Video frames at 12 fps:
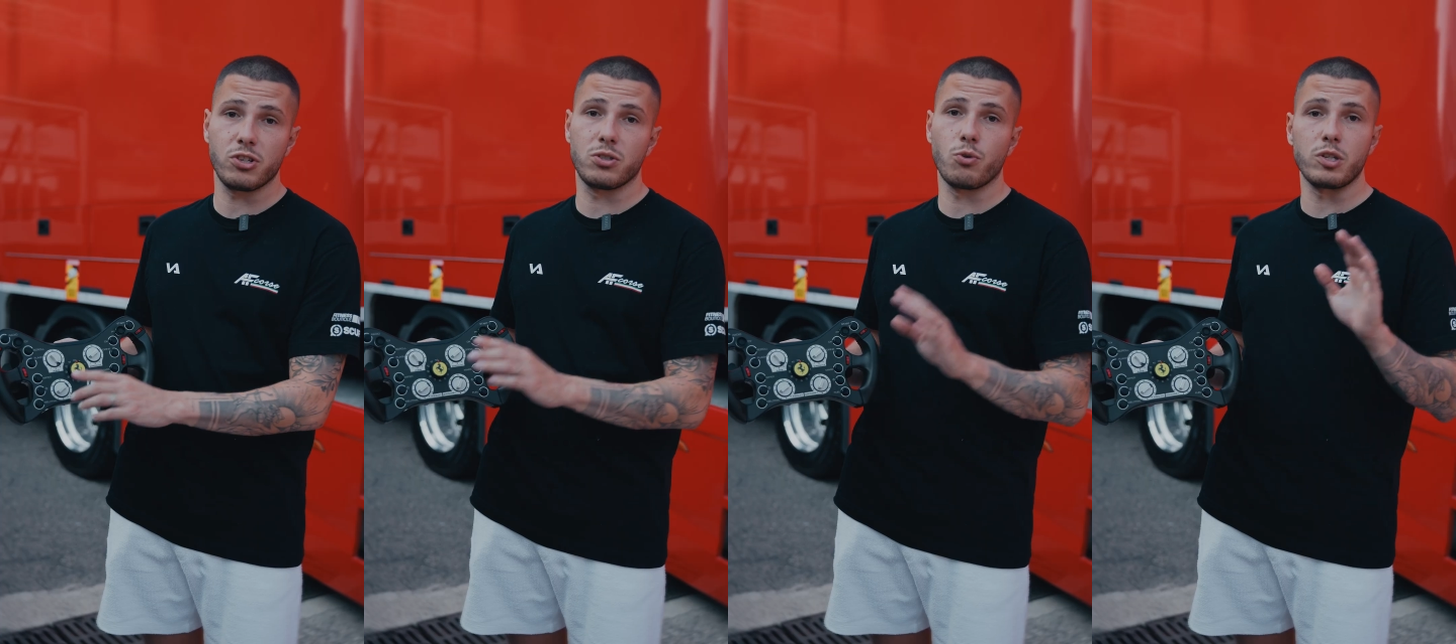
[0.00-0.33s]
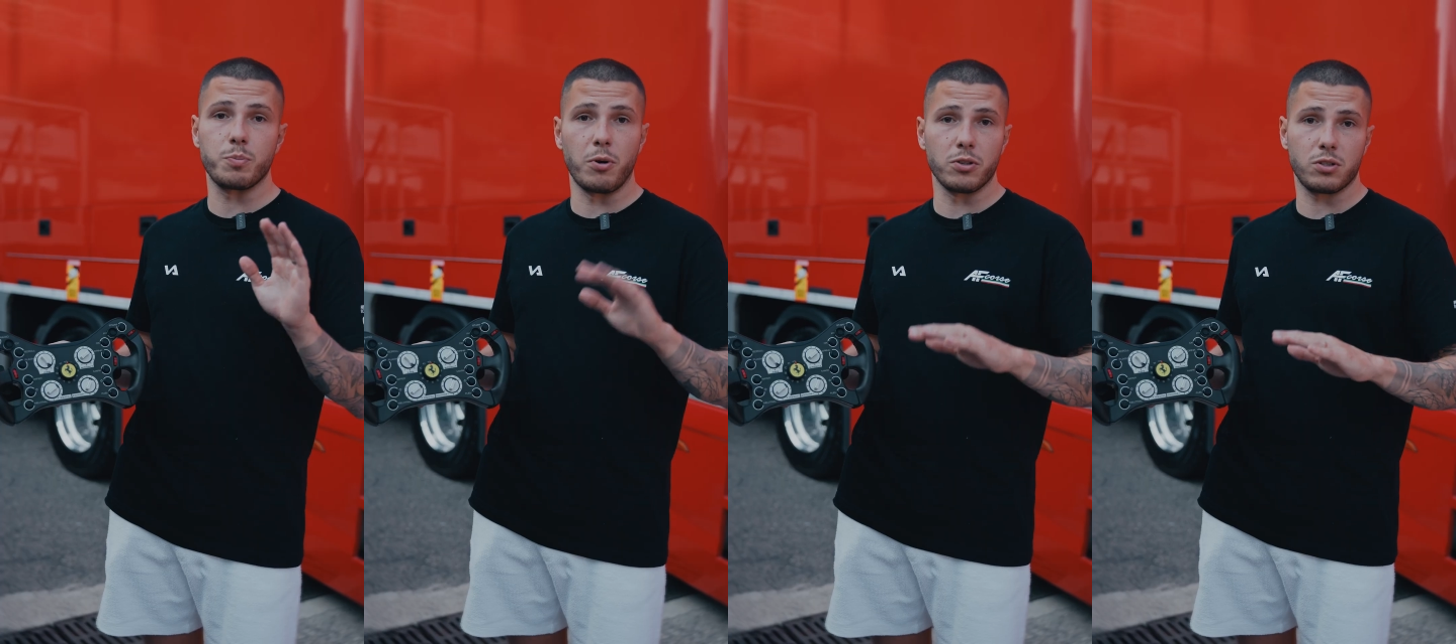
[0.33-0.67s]
is the
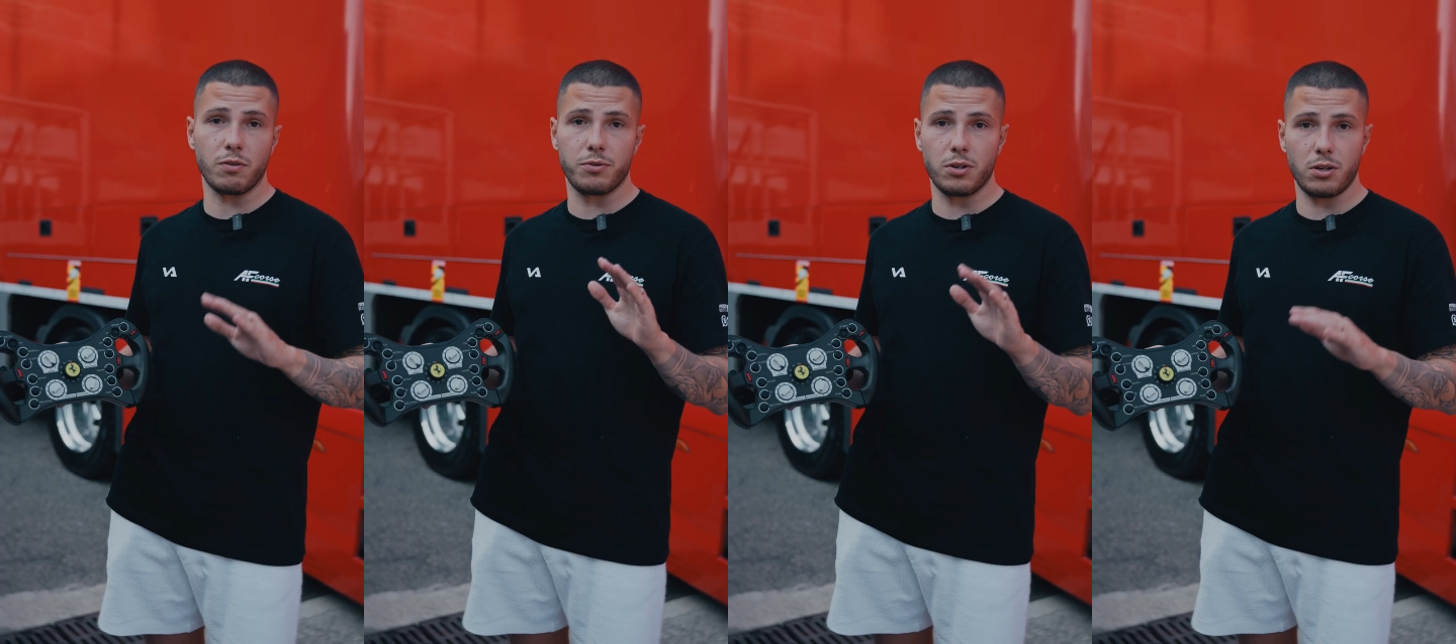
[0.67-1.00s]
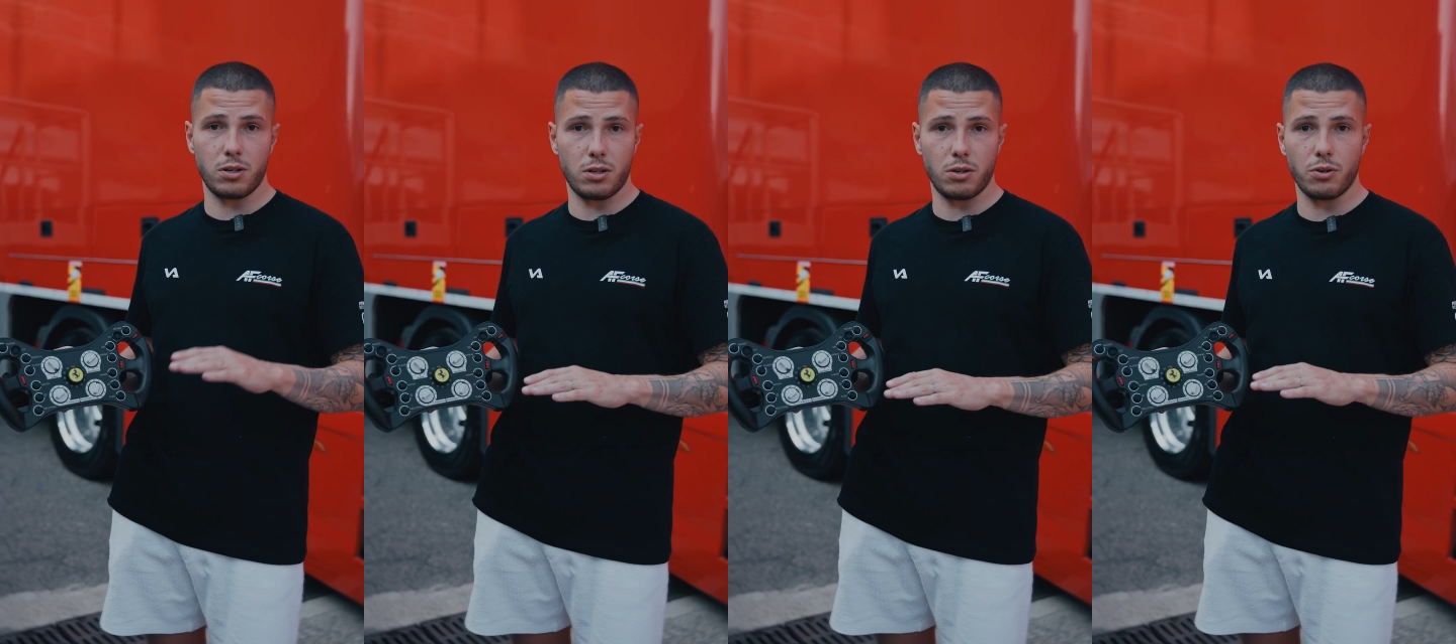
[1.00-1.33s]
response of
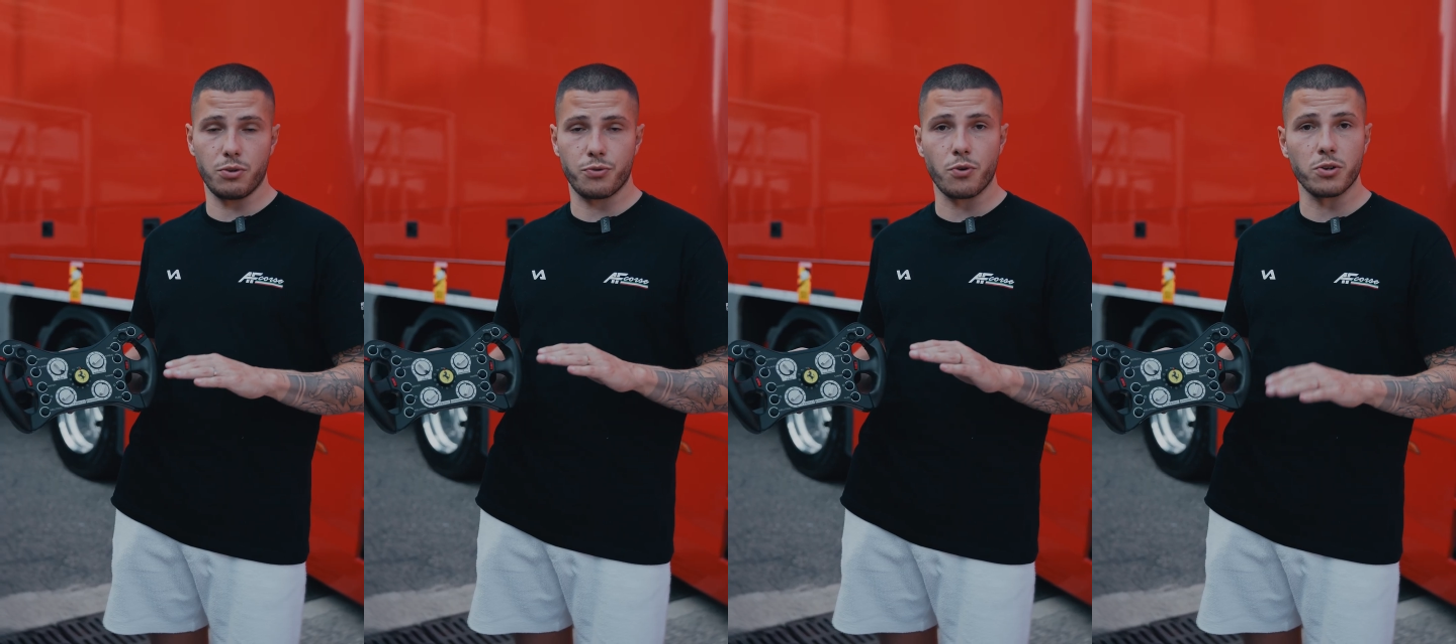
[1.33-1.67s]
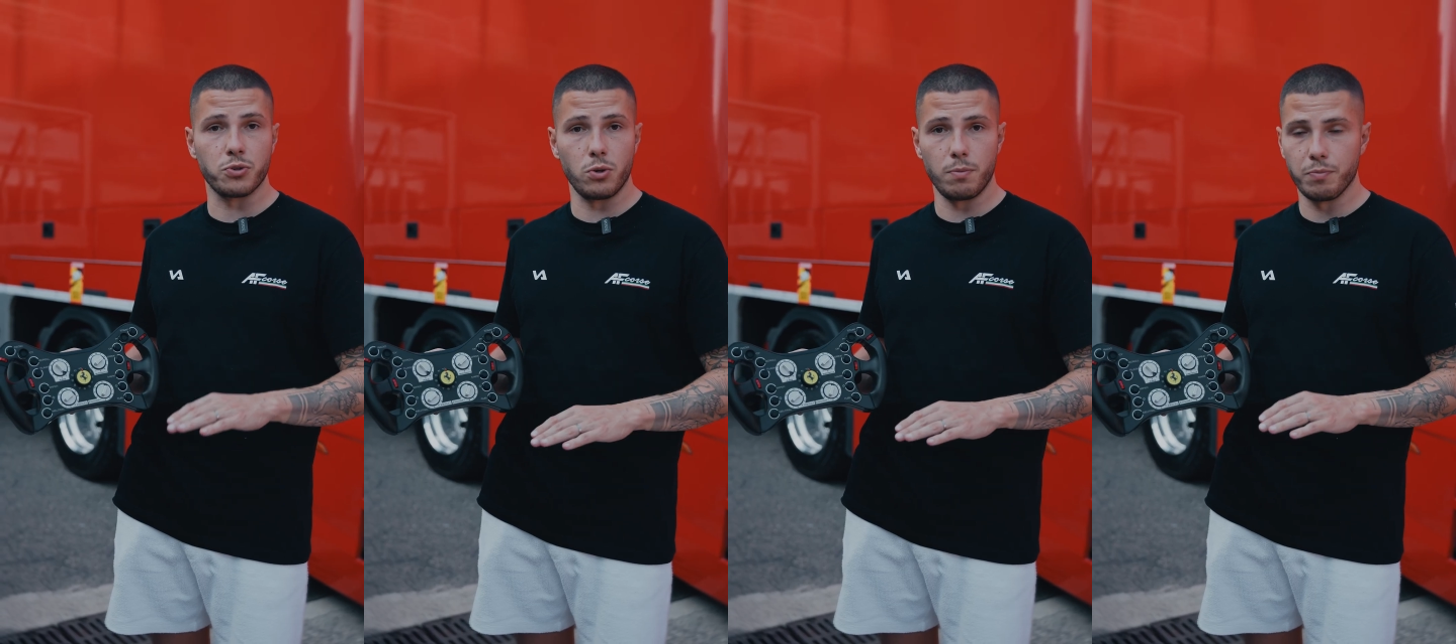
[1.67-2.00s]
the
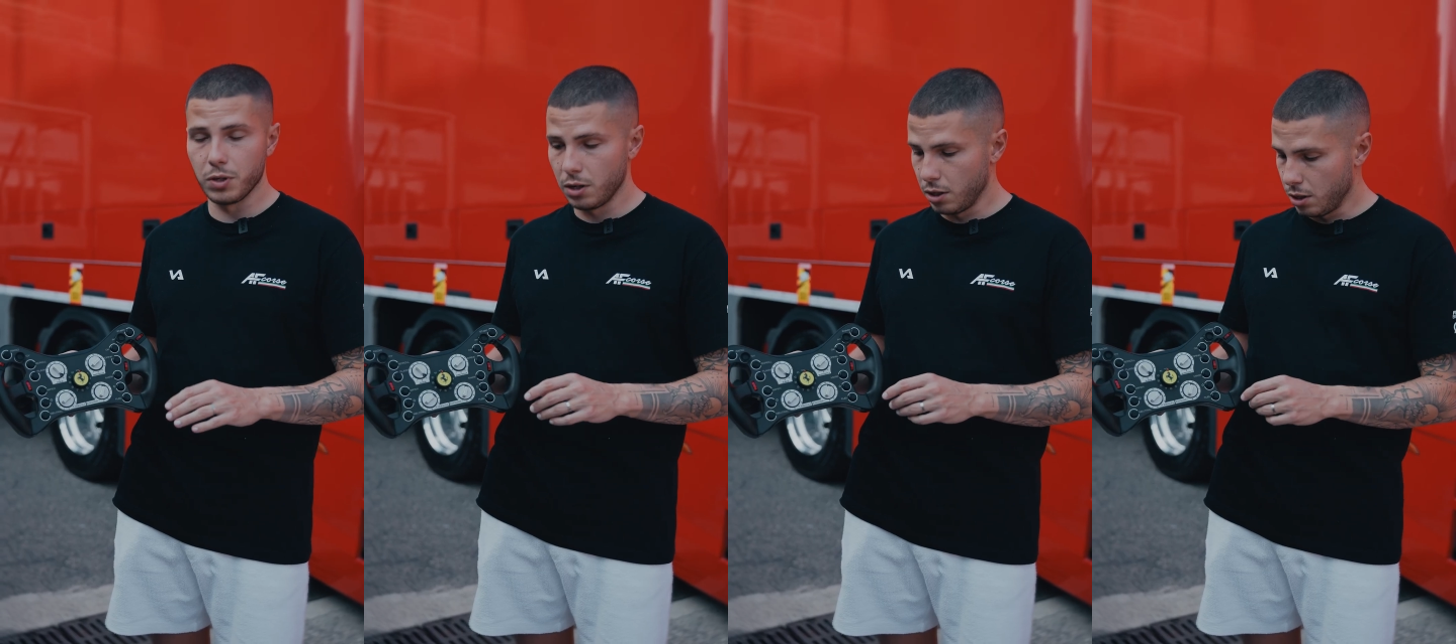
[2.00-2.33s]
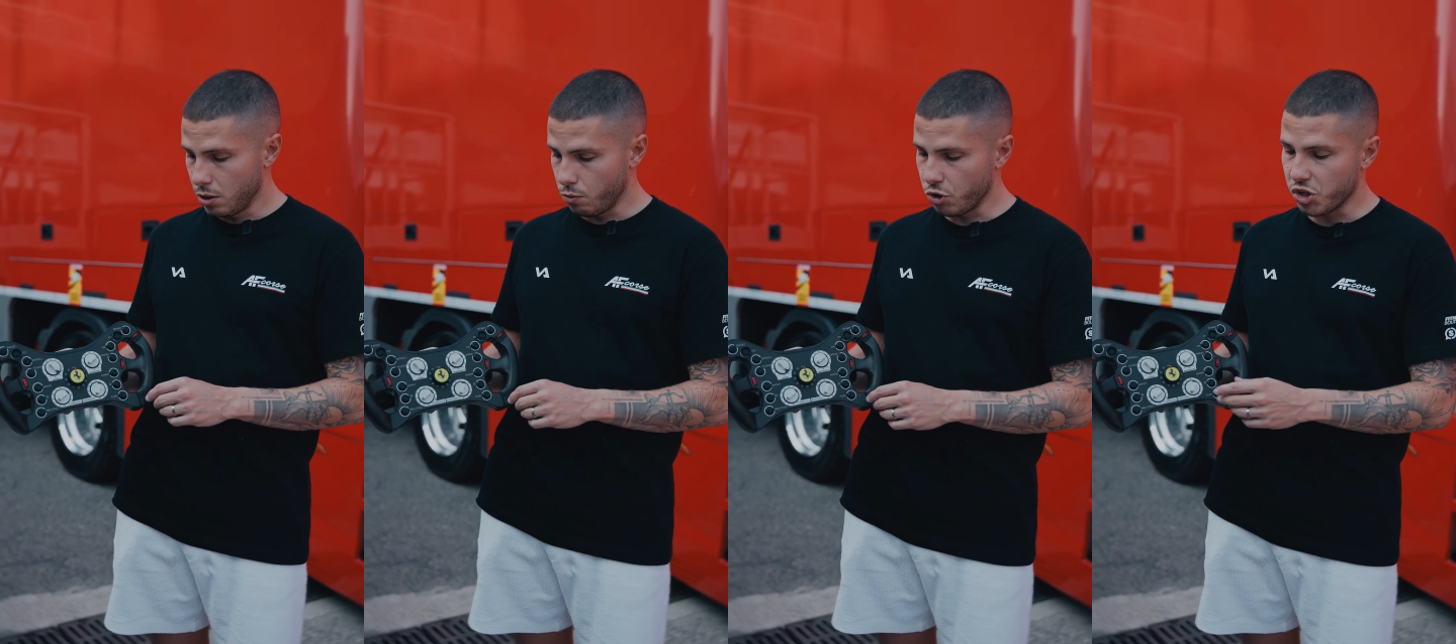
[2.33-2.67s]
throttle,
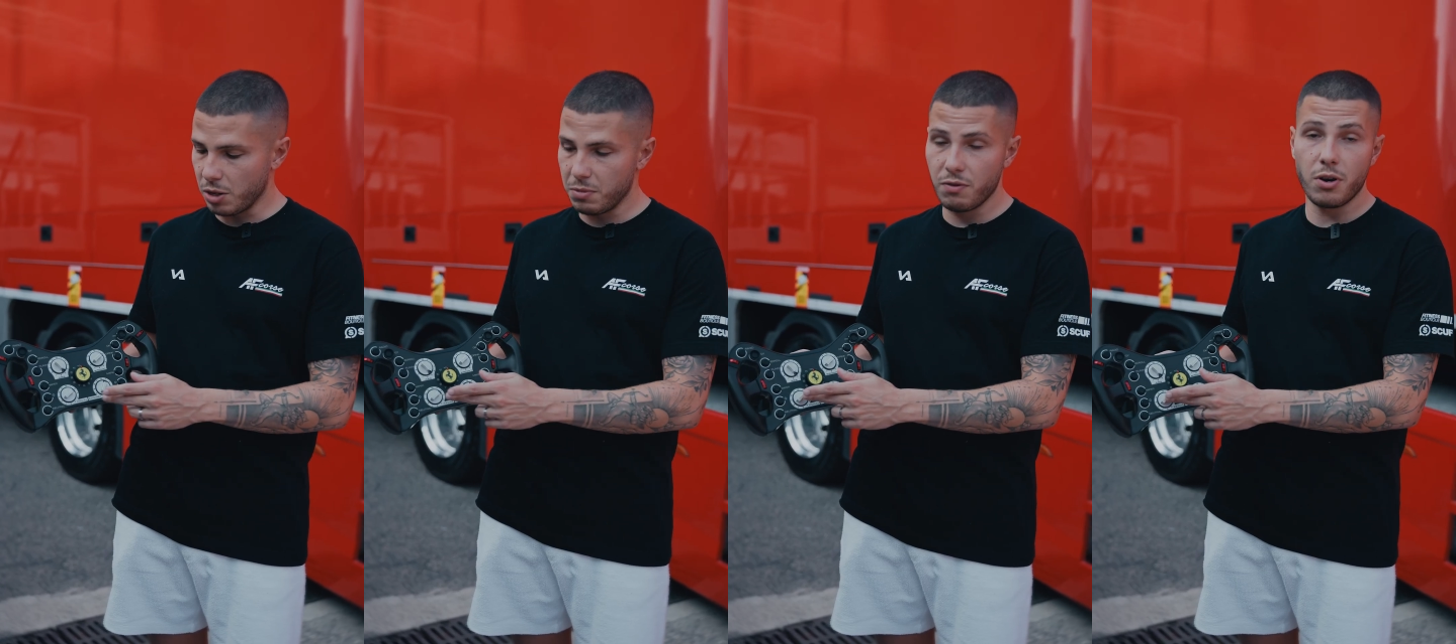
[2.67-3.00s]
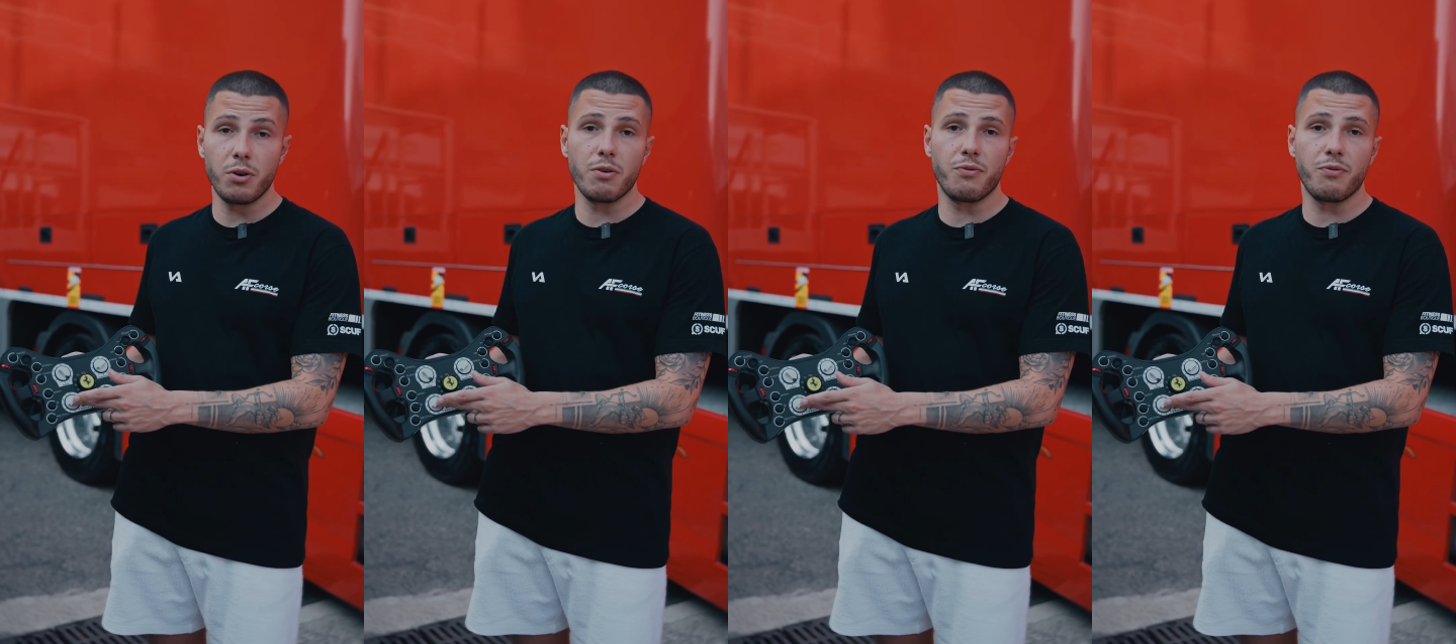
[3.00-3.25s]
which can be very